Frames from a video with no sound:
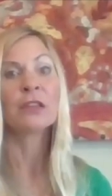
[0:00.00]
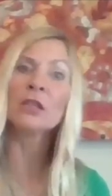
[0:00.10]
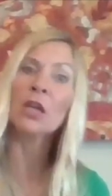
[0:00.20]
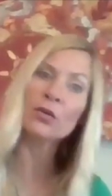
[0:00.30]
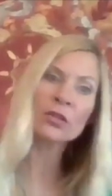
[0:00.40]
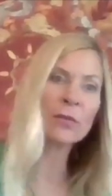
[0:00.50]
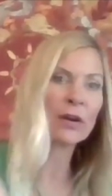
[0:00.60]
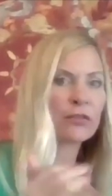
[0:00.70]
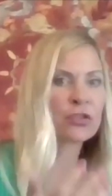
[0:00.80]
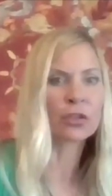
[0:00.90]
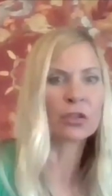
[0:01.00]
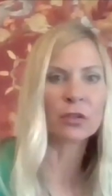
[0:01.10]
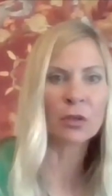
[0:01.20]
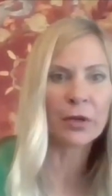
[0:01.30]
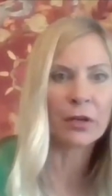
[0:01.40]
the lowest amount of sugar
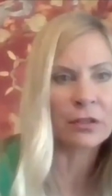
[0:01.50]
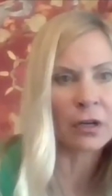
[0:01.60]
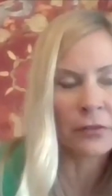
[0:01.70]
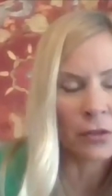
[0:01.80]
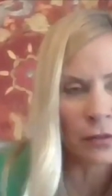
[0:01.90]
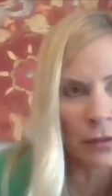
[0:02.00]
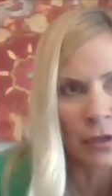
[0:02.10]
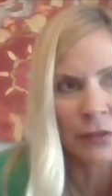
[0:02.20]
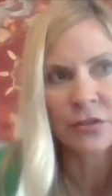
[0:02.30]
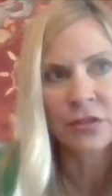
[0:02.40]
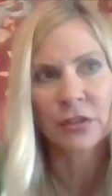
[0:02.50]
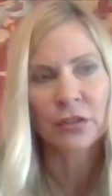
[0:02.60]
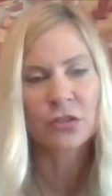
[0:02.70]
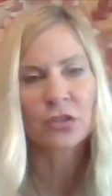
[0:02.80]
compared to other cereals.